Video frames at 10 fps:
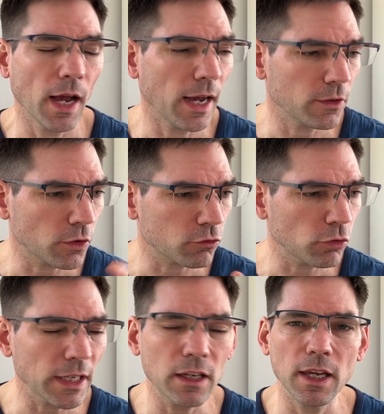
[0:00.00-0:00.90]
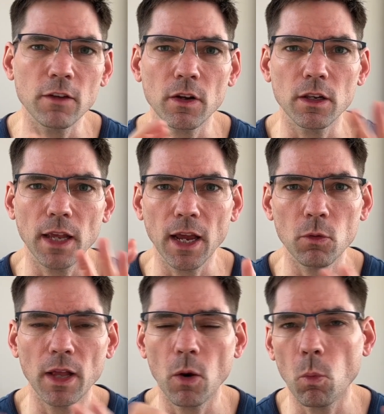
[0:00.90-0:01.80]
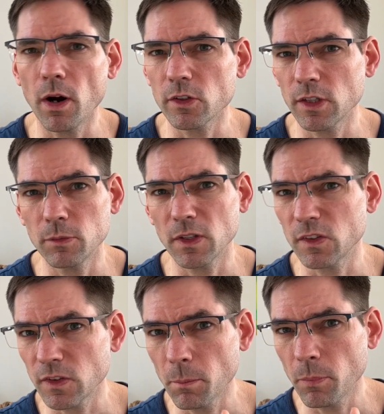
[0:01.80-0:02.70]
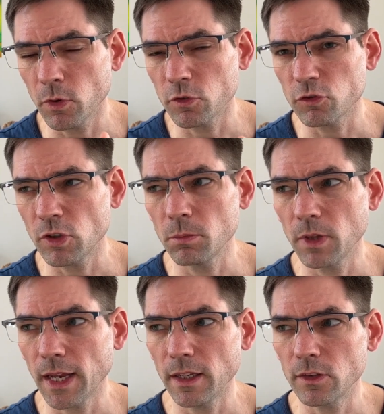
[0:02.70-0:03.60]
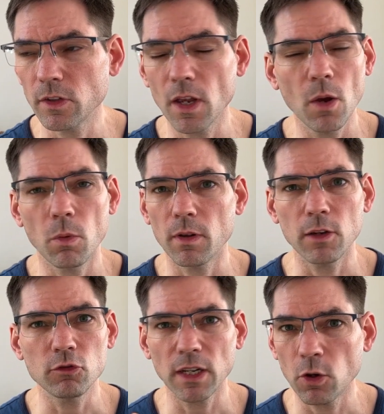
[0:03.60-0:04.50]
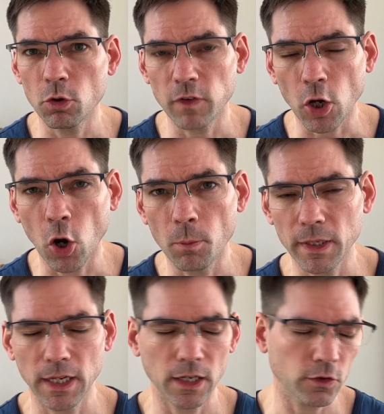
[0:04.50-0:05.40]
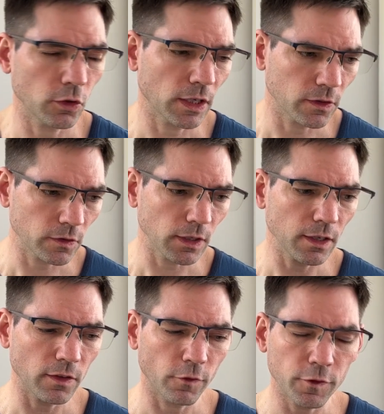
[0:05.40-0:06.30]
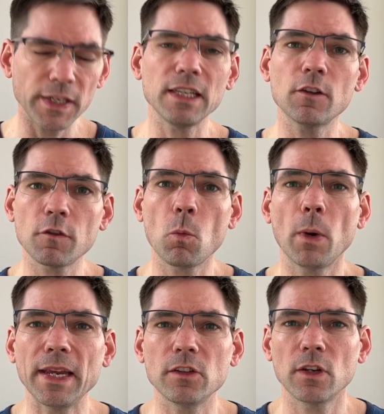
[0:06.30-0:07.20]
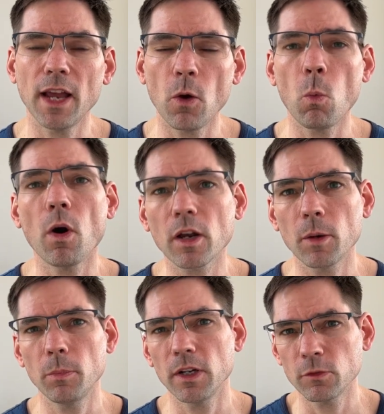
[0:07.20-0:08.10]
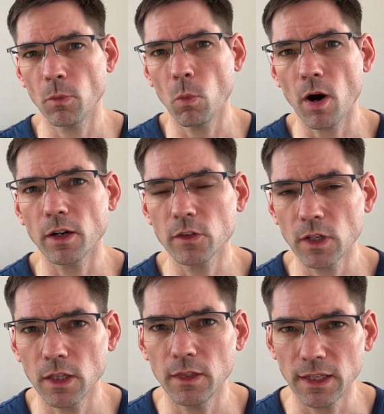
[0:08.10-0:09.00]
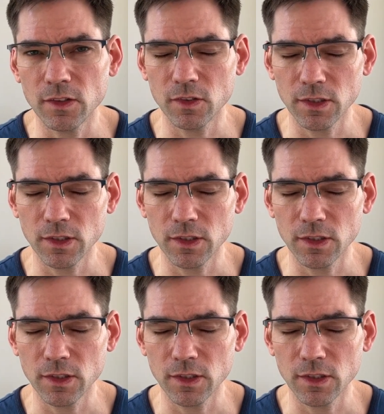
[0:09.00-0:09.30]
And so it's really clever in how that works, keeps it simple and streamlined without trying to overcomplicate it. So you can see the 3 different ways in how worker placement works in